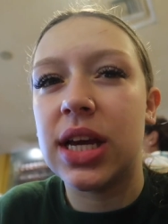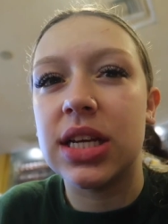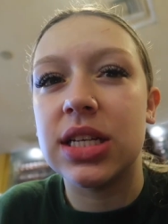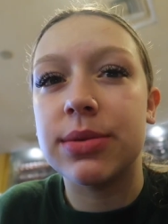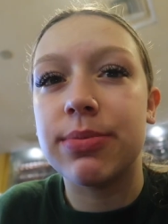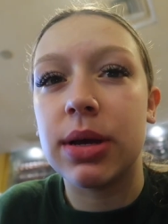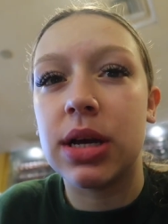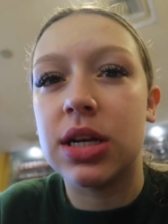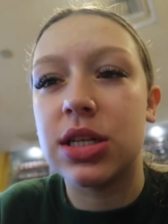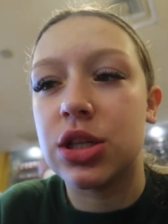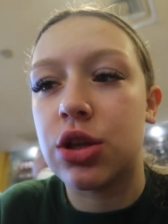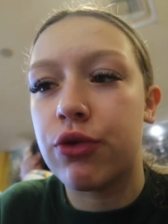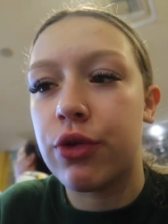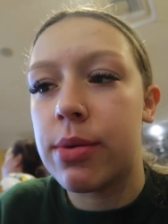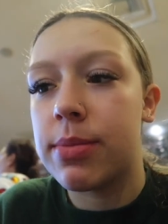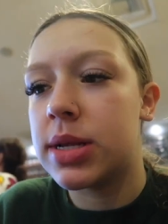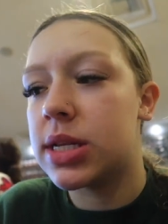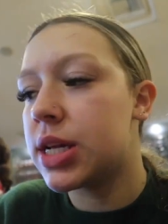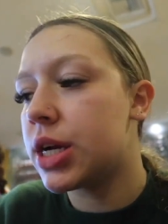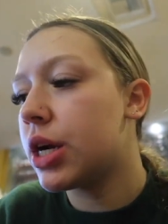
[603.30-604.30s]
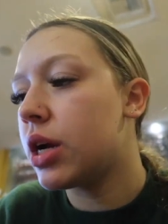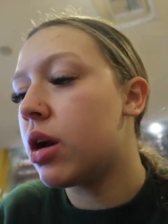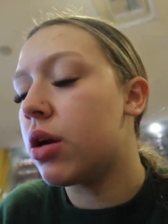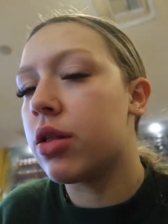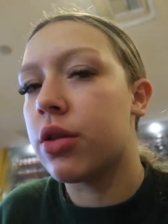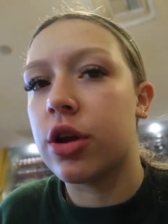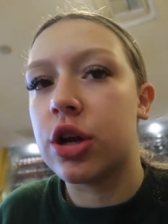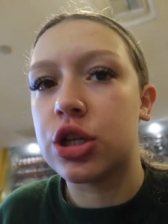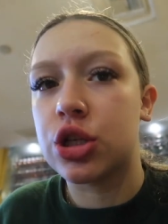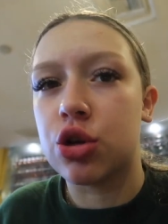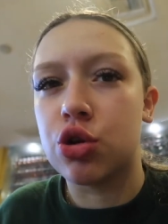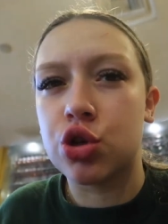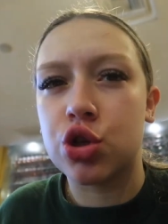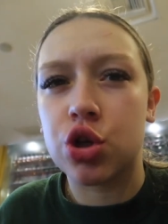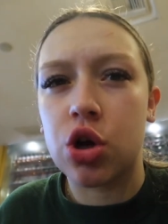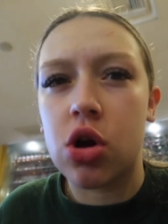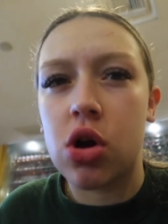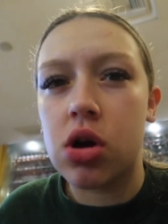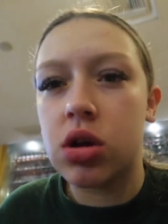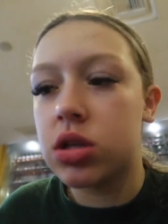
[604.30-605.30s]
taste because the rim is there and there's no
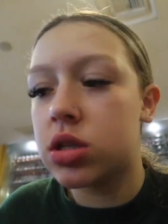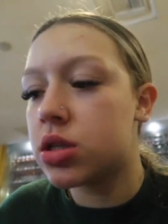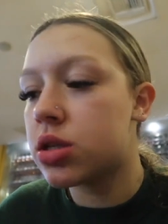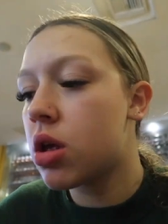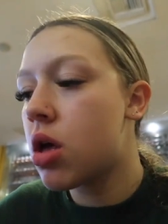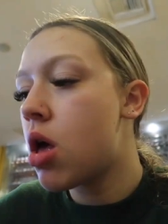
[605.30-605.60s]
straws.